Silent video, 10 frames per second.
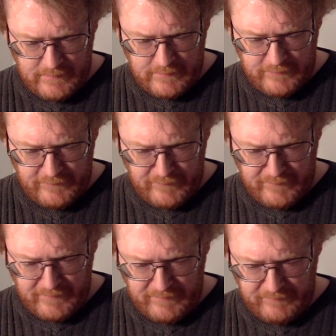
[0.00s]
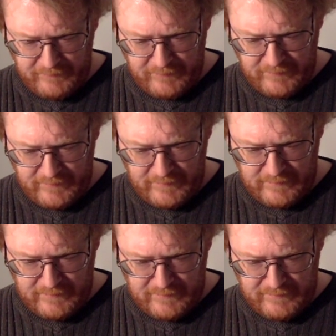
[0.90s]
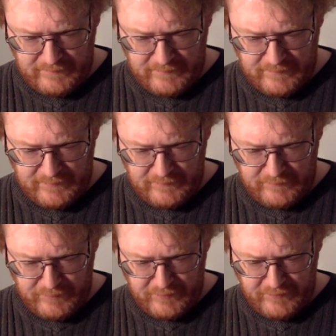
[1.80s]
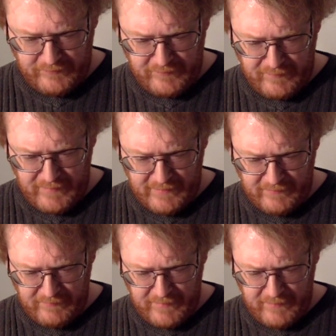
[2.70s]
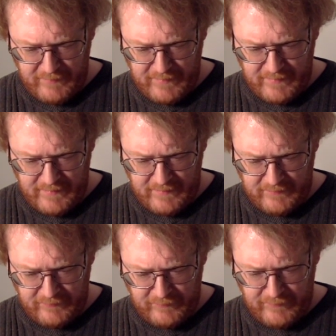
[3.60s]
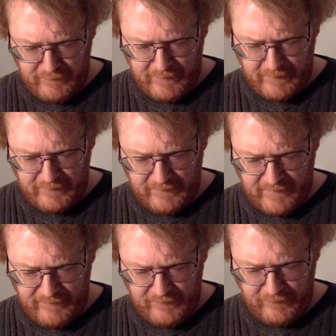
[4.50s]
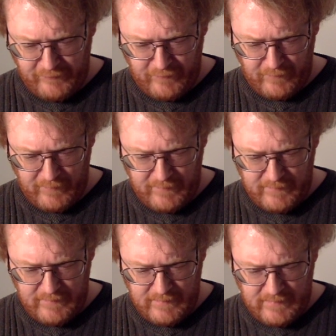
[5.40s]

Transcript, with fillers: so I'm, I'm uh, producer Michael Medwin and screenwriter David Sherwin.